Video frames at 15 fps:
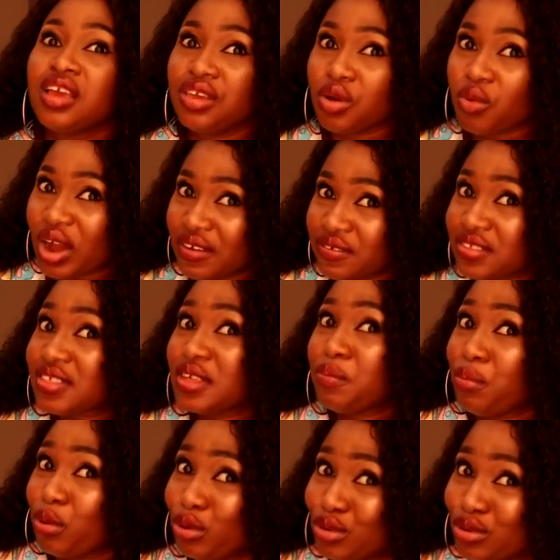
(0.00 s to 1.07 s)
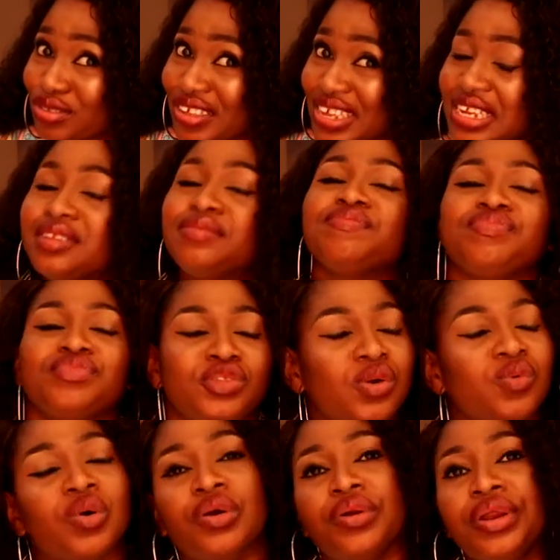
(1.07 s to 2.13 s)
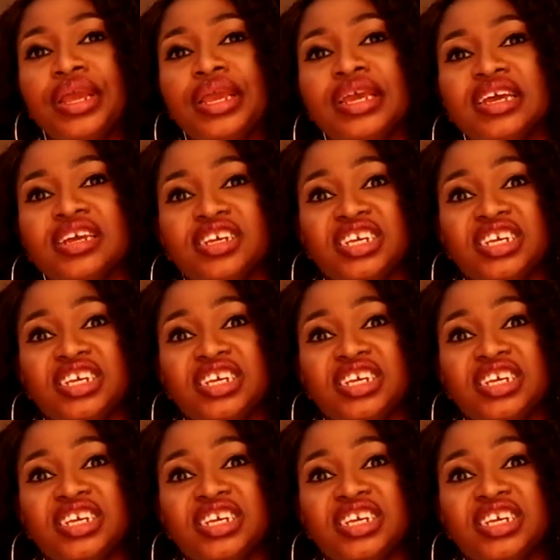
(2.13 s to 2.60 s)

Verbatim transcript: Your wife is still producing. Don't worry.